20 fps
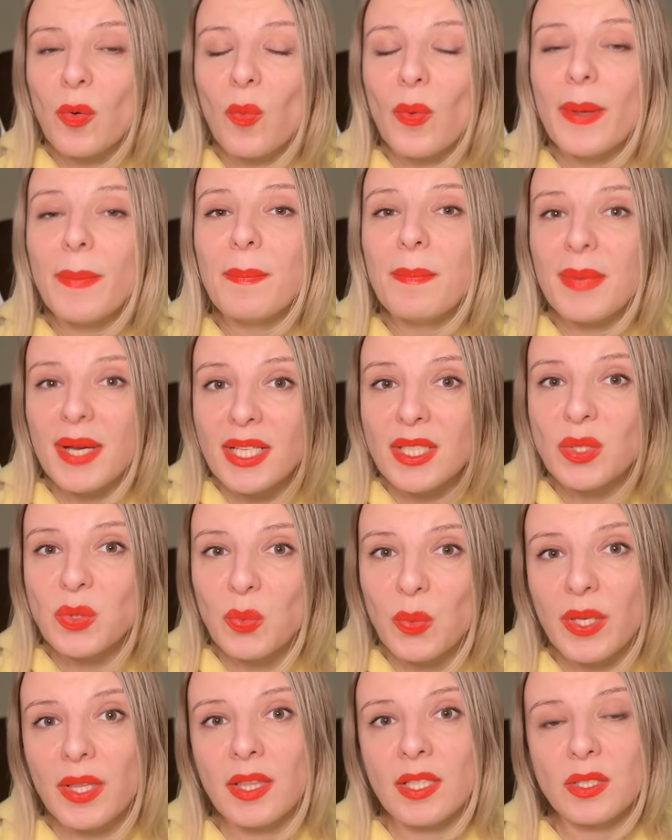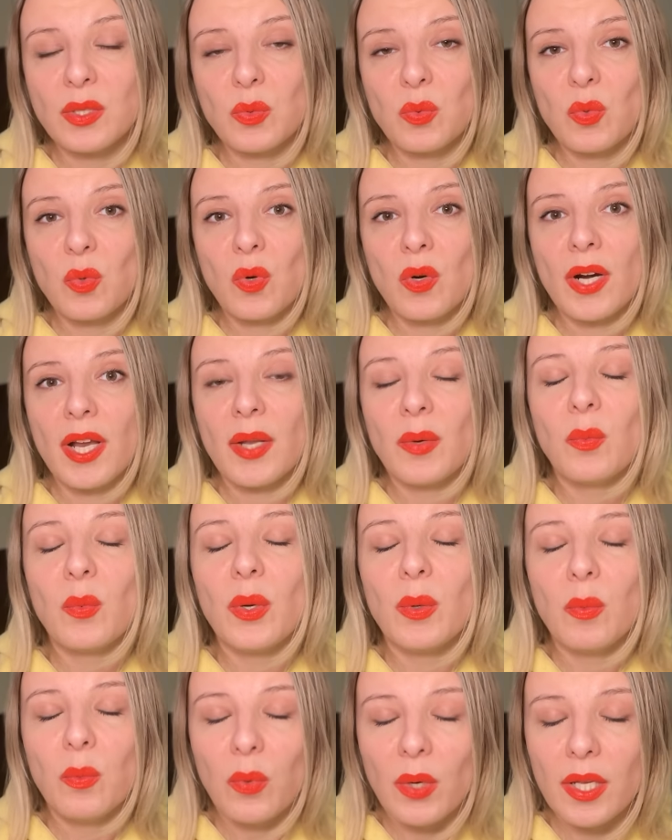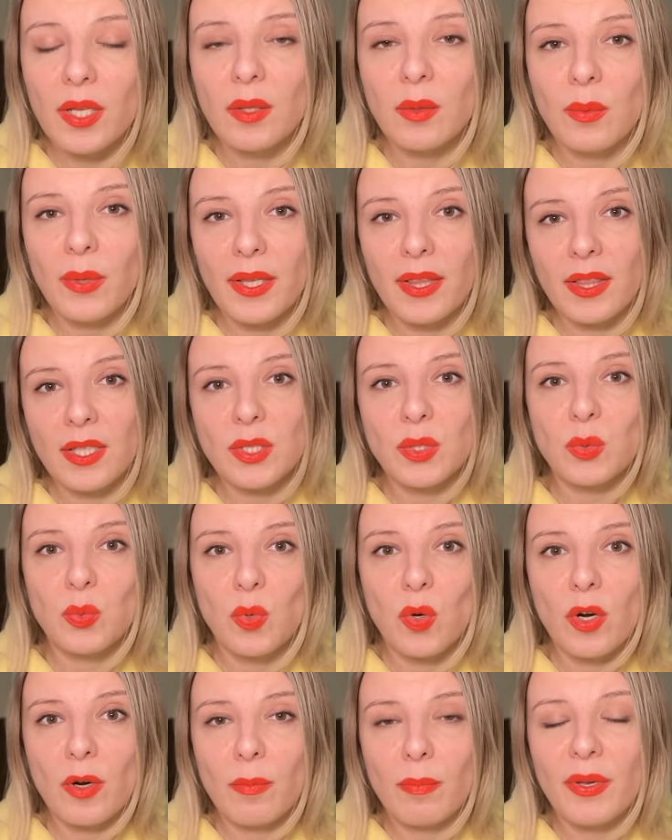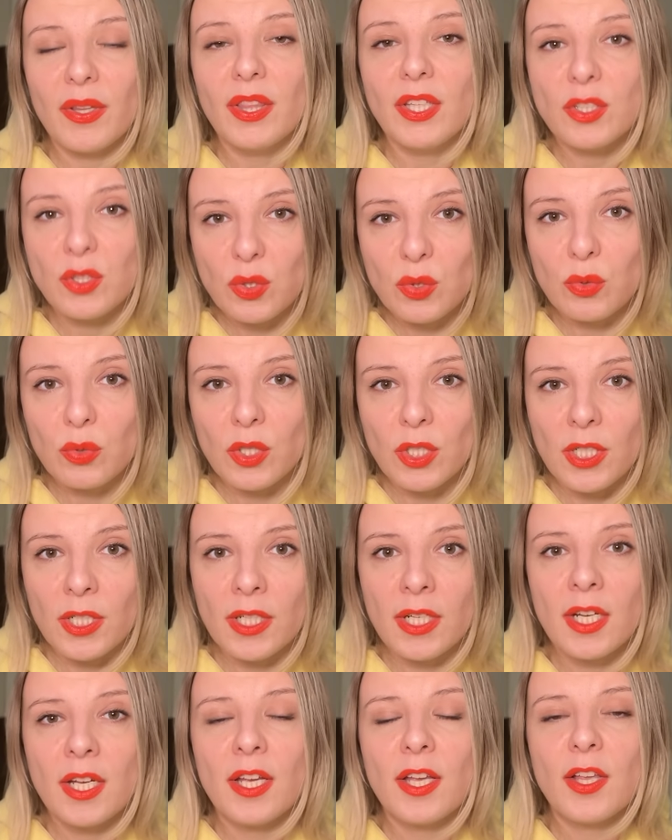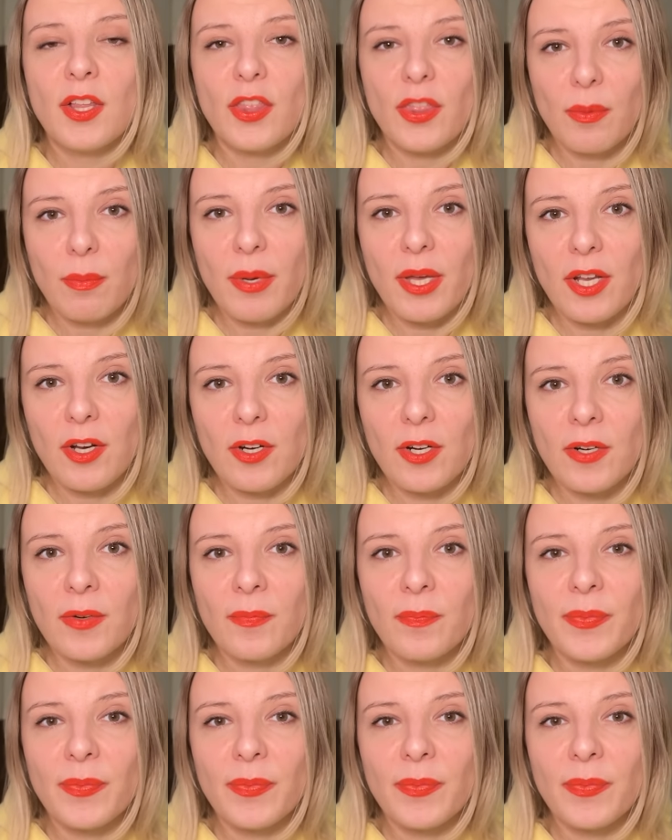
We must win this war, and we will win this war, but the sooner the better.